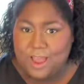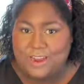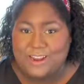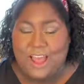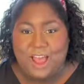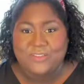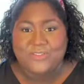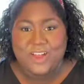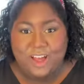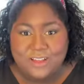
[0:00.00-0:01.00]
I'd
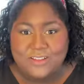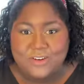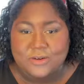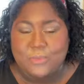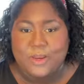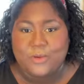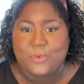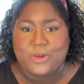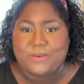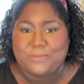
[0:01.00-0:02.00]
have color, but it
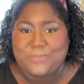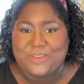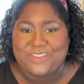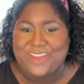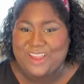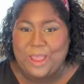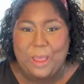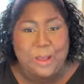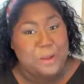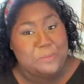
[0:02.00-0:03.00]
wouldn't be like
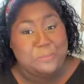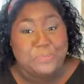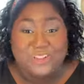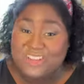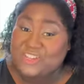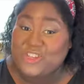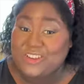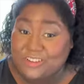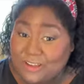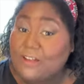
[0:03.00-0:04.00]

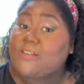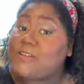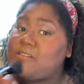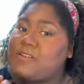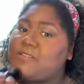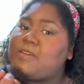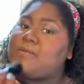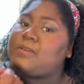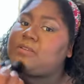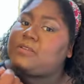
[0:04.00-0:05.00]
blushing color, if that
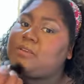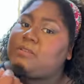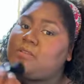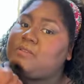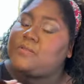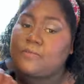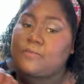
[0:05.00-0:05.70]
makes sense.